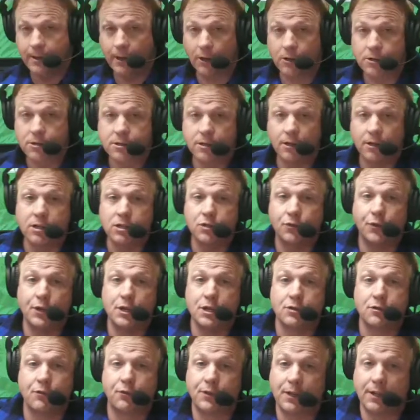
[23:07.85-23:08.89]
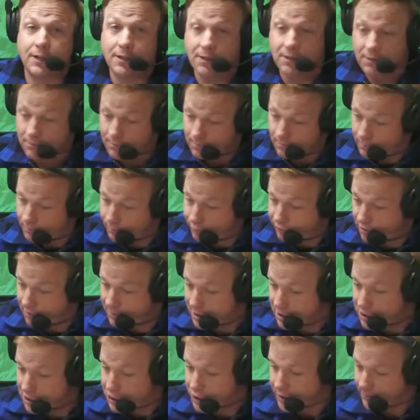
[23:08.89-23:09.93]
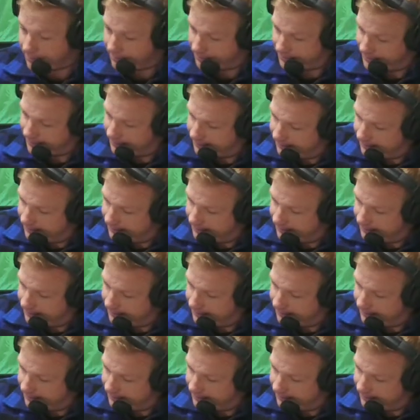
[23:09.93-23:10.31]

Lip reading: Coach Lions First 15 Premiership.